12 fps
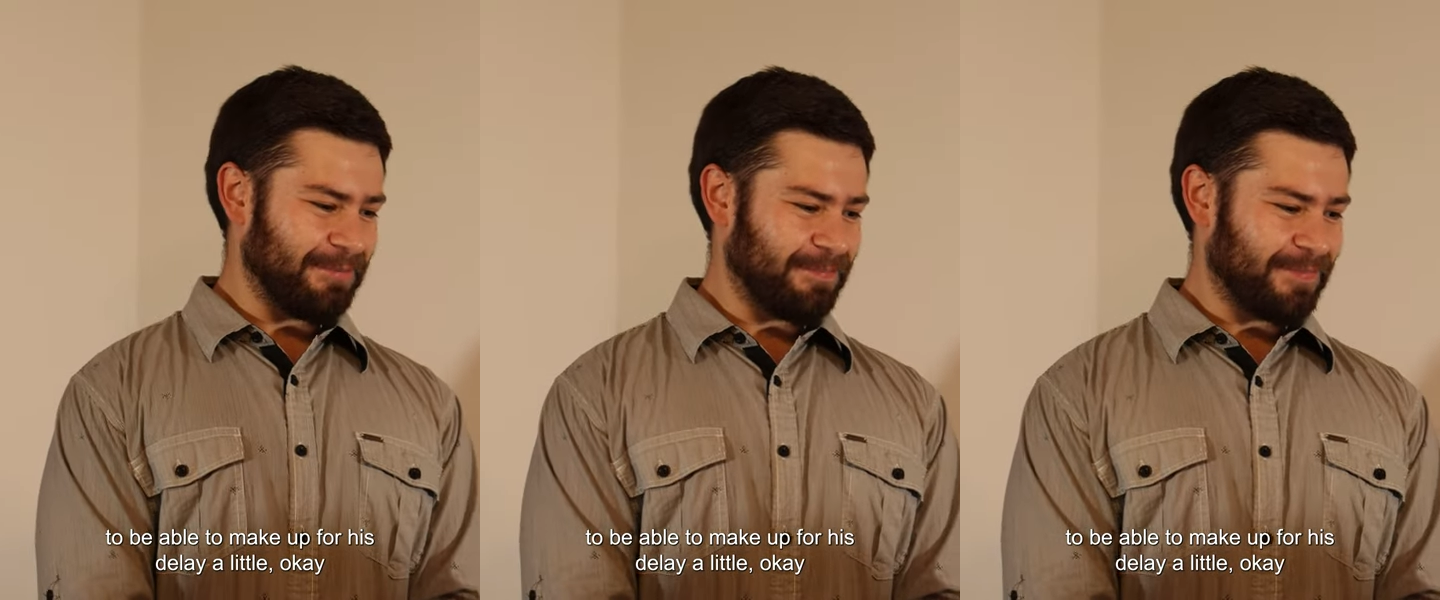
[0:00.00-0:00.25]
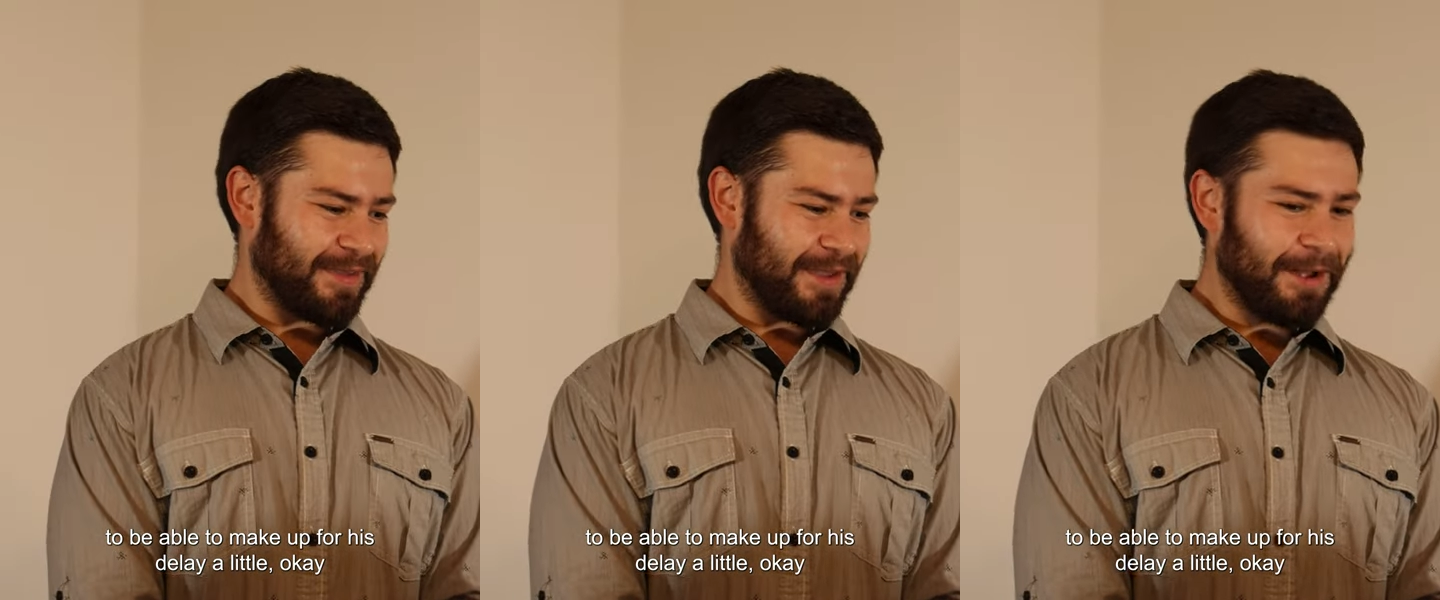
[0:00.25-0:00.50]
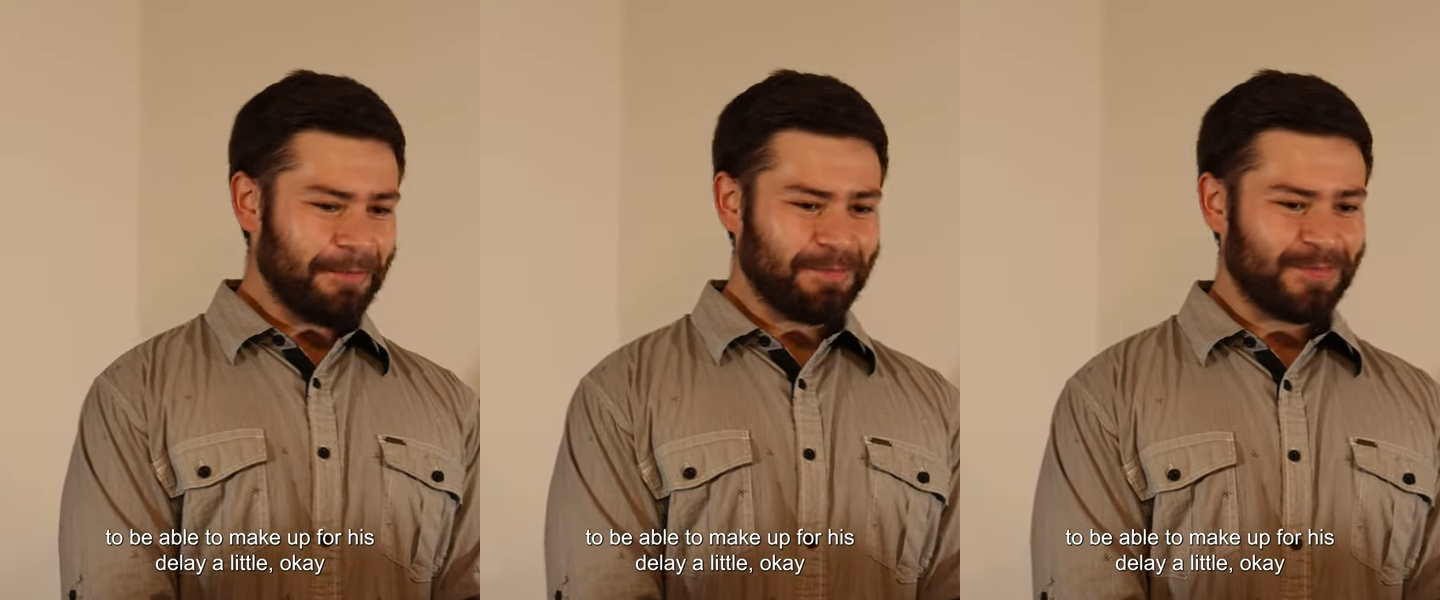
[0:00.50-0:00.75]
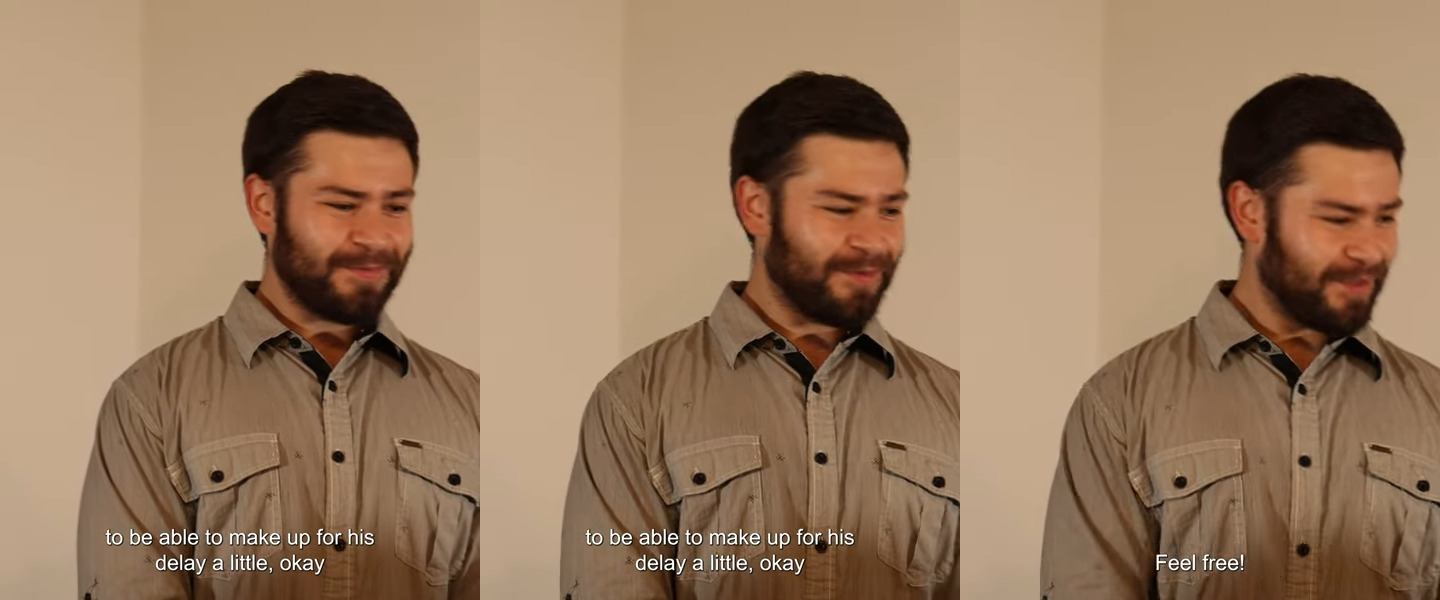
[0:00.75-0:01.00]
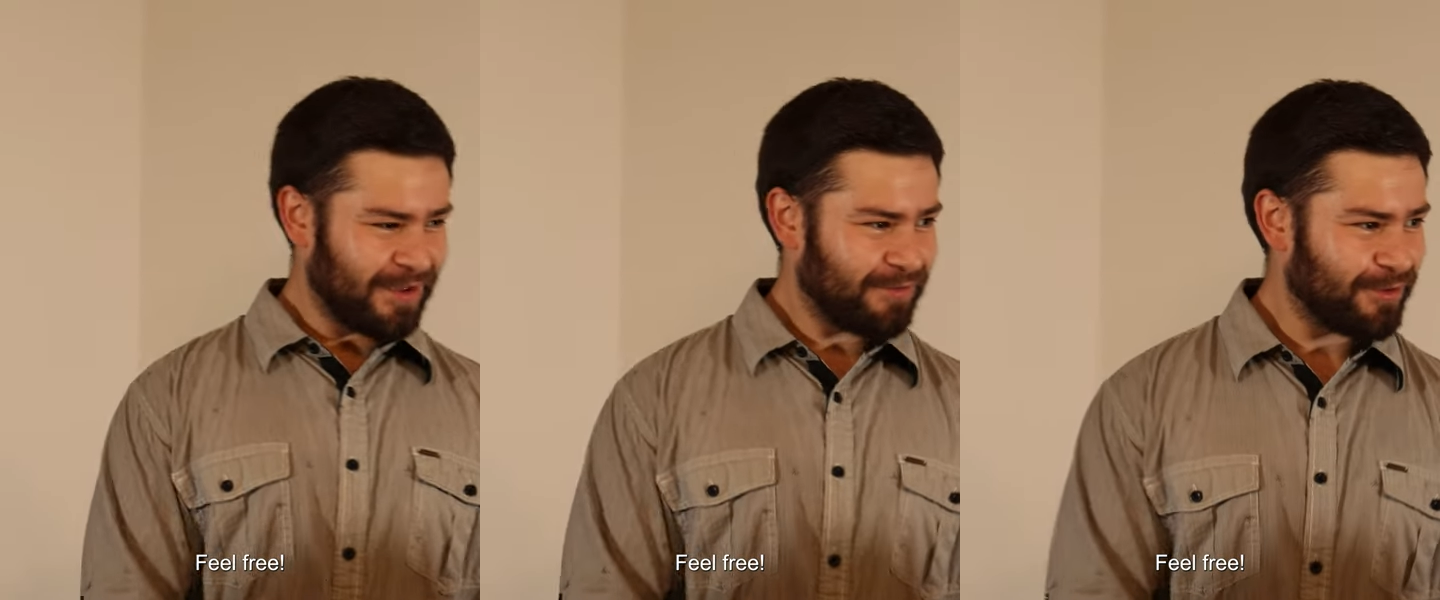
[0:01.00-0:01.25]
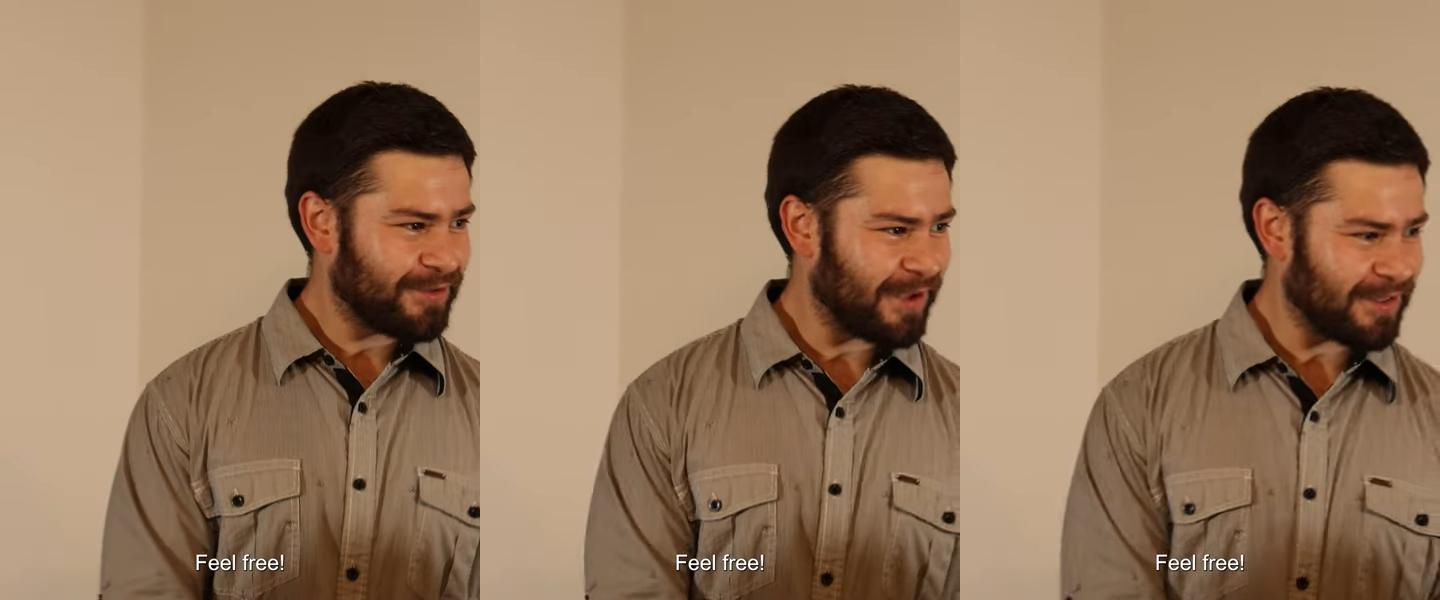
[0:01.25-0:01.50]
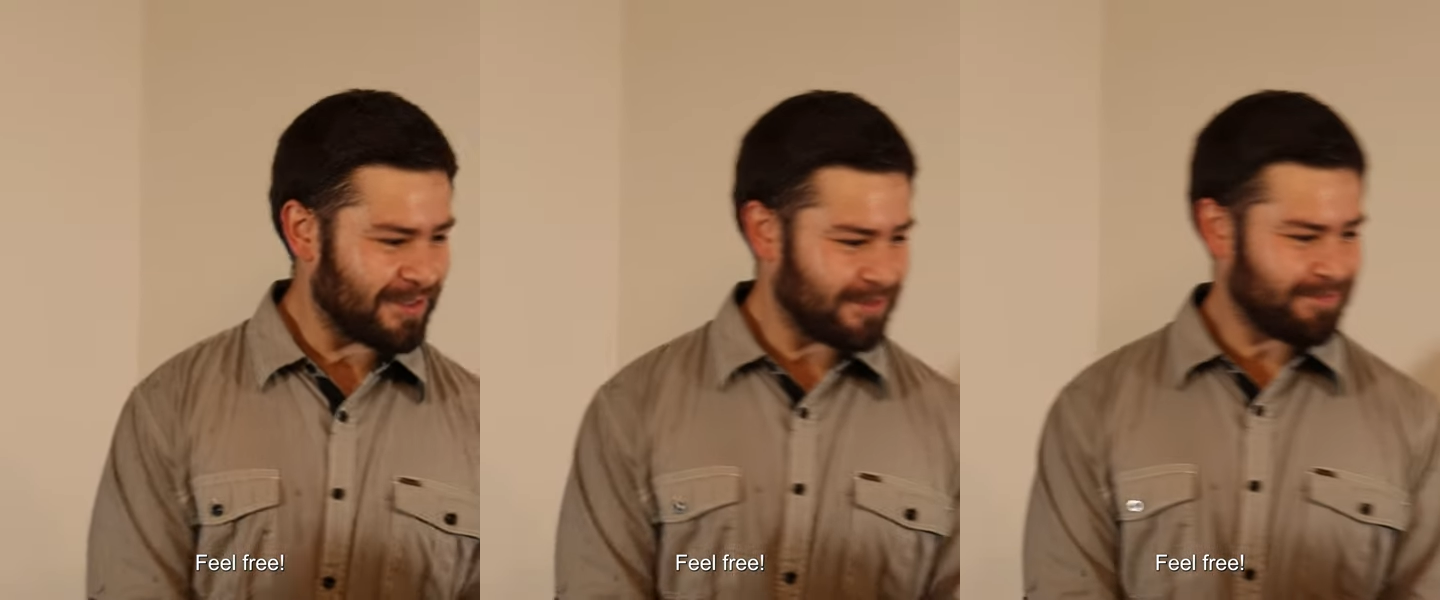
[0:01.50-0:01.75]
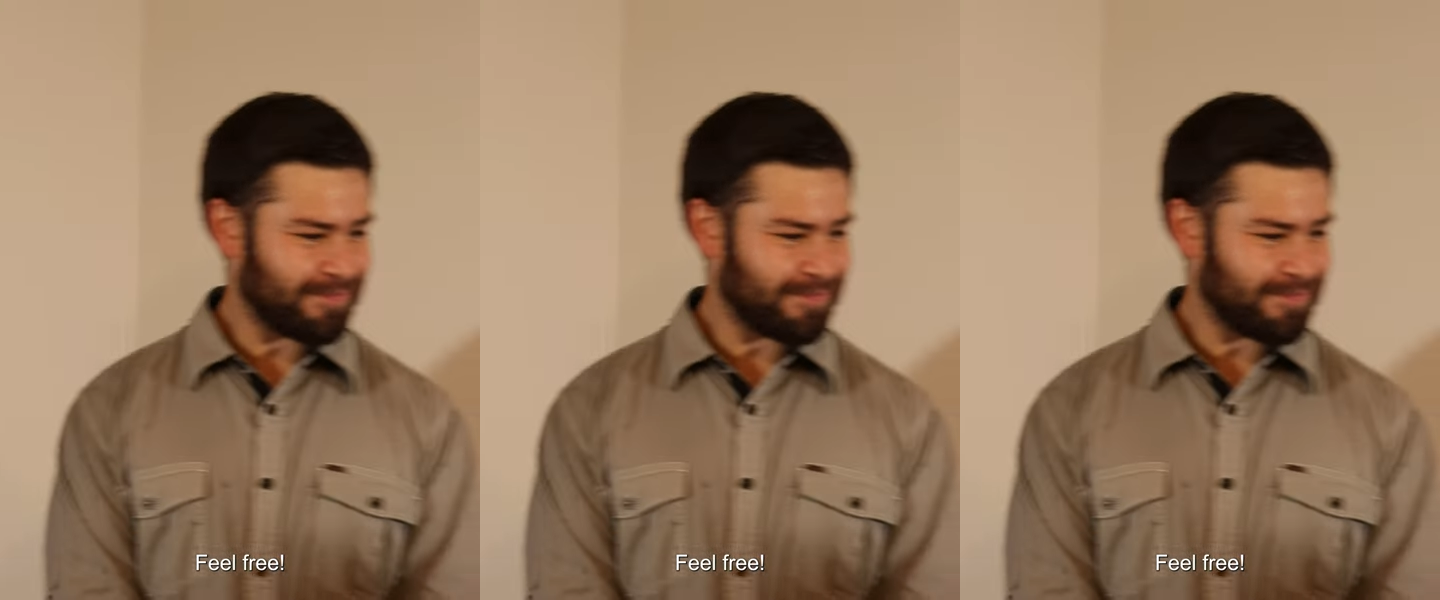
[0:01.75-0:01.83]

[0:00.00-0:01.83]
okay. Feel free.